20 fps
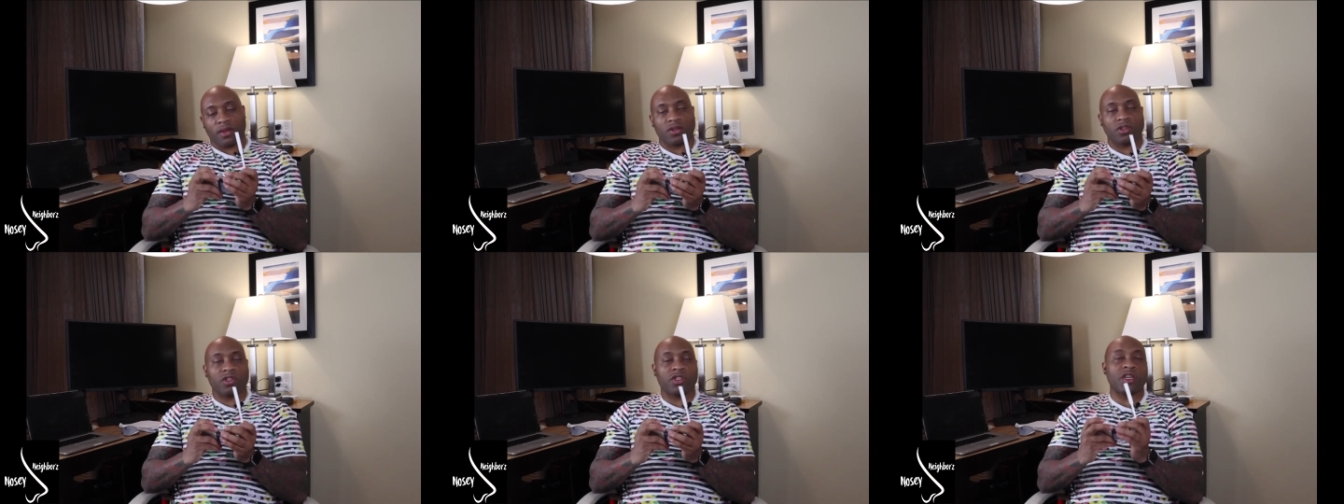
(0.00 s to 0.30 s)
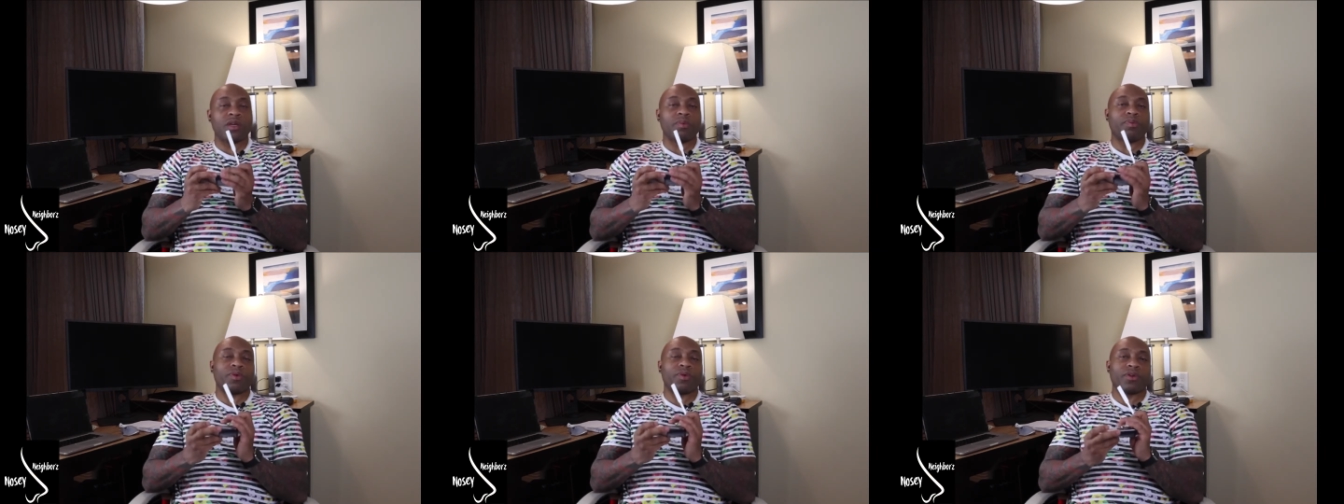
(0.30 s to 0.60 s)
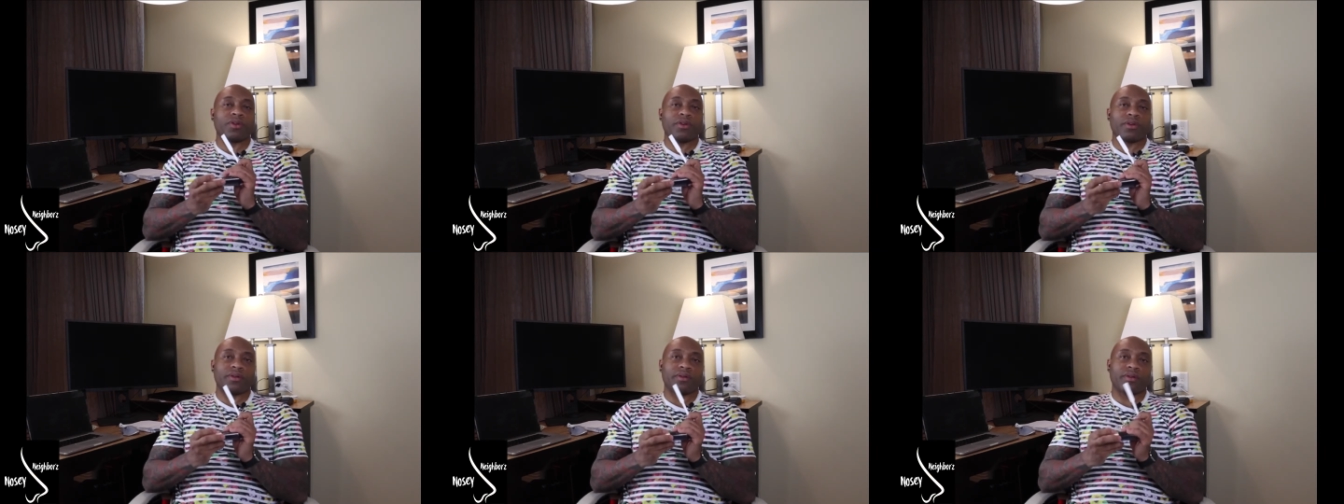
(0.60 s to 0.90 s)

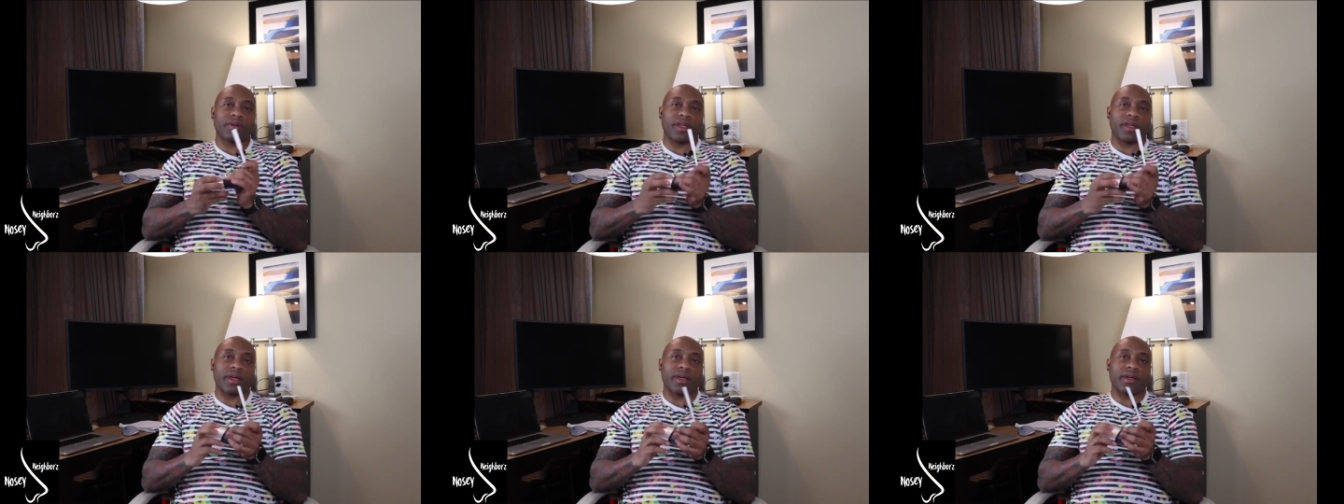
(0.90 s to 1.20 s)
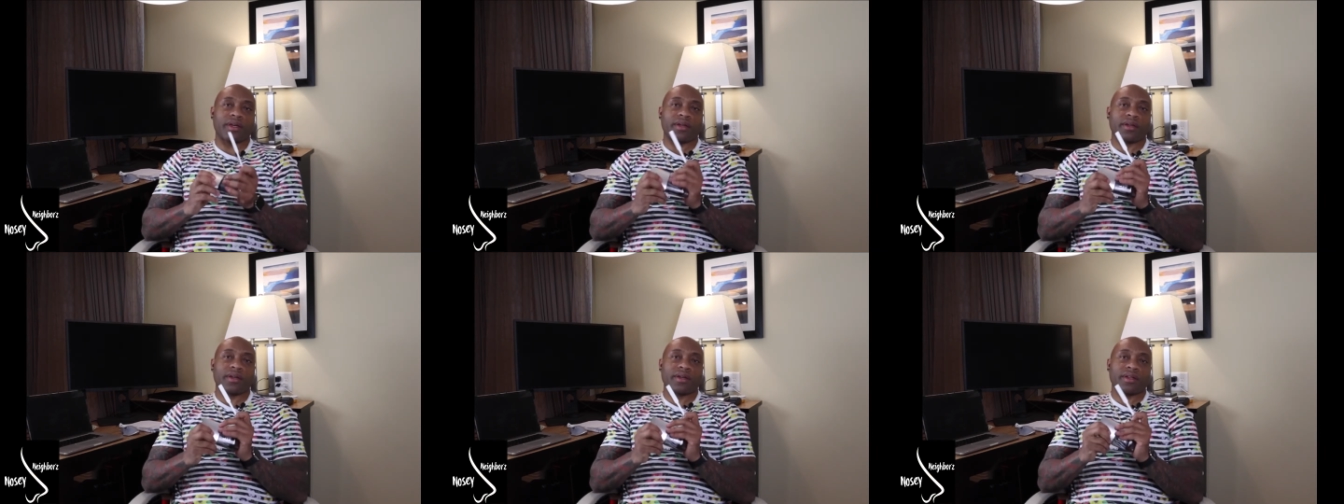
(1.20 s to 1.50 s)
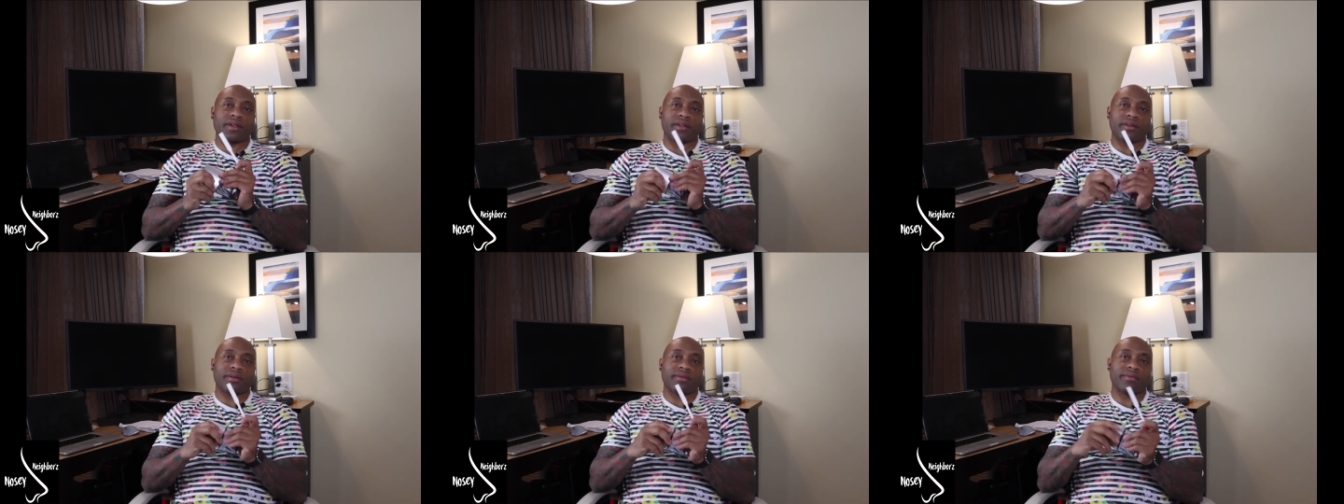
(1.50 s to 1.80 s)
cheaper
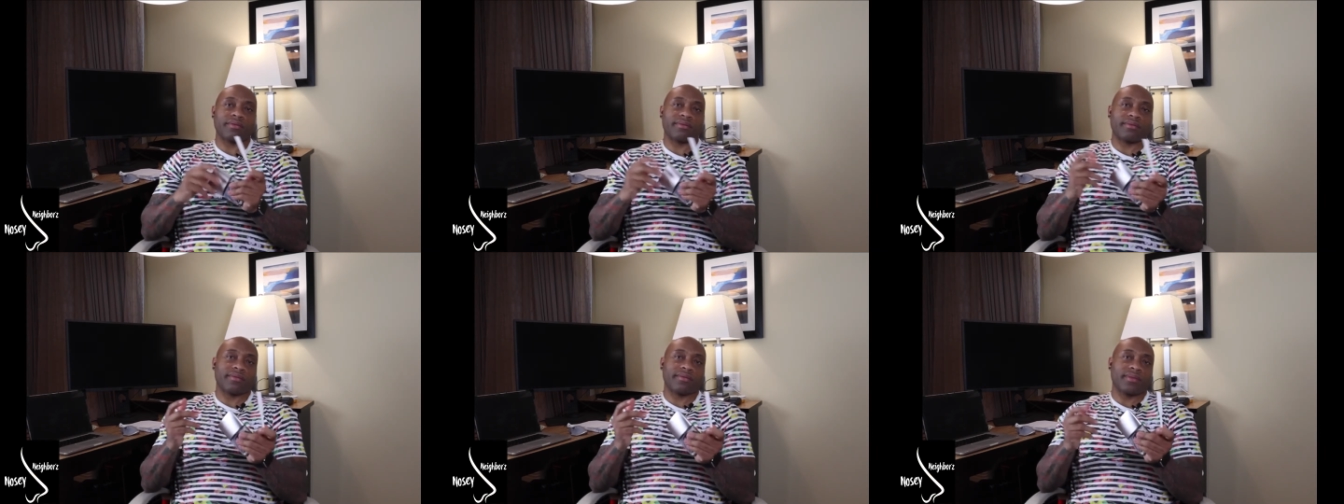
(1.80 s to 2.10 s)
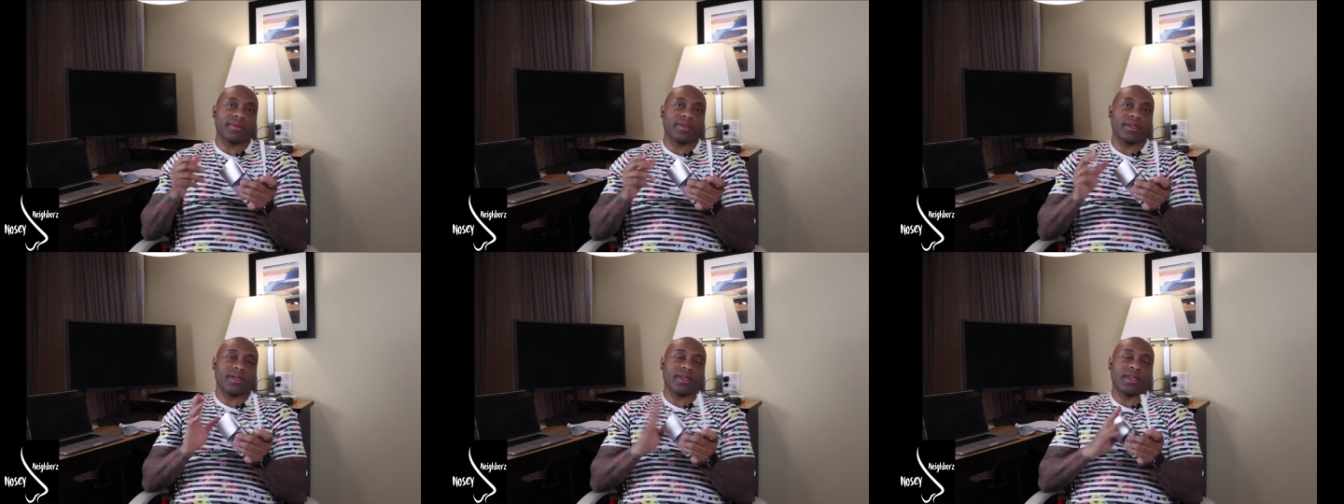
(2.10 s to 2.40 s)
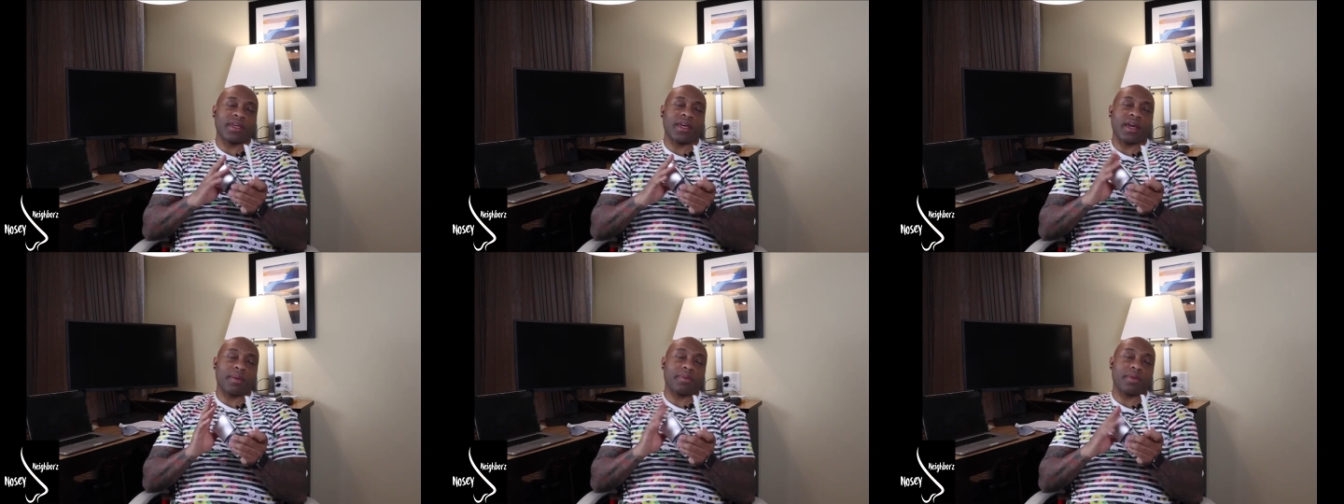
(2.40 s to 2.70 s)

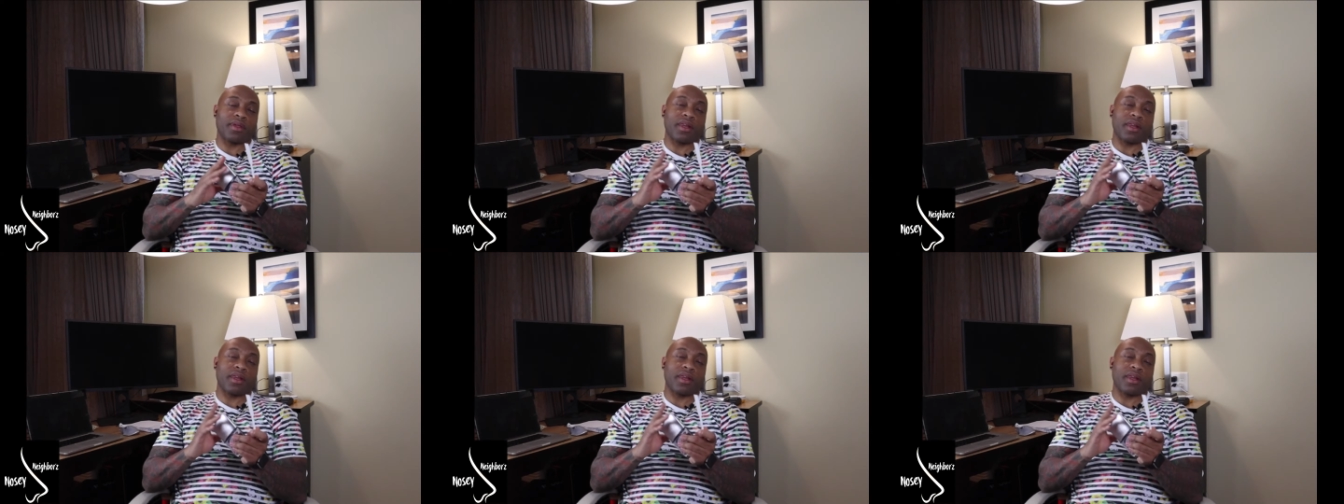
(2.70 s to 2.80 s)
cap